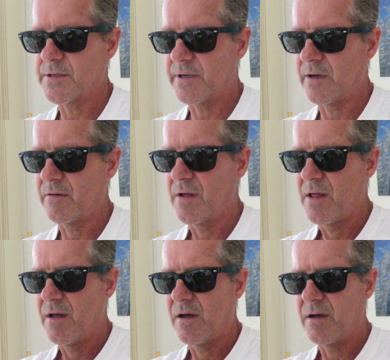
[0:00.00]
So
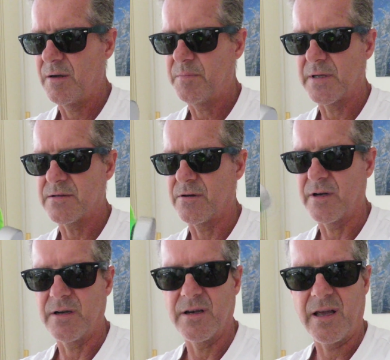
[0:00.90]
I hope that's not
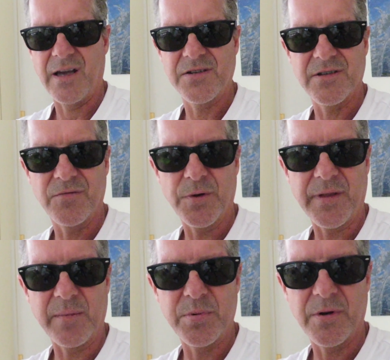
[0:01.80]
an indication of
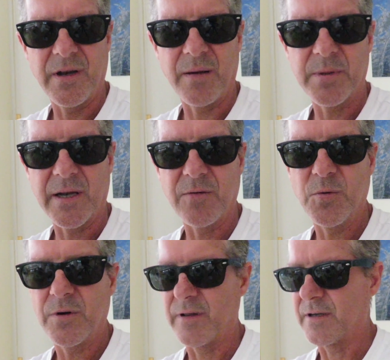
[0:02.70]
what they put in our bloody
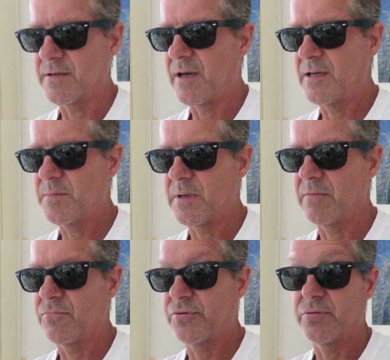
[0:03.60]
water these days,
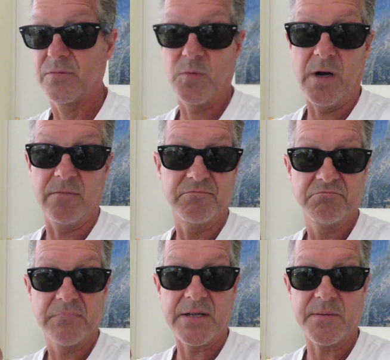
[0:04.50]
but wow,
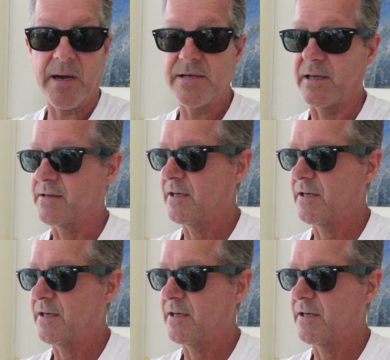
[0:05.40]
that's amazing.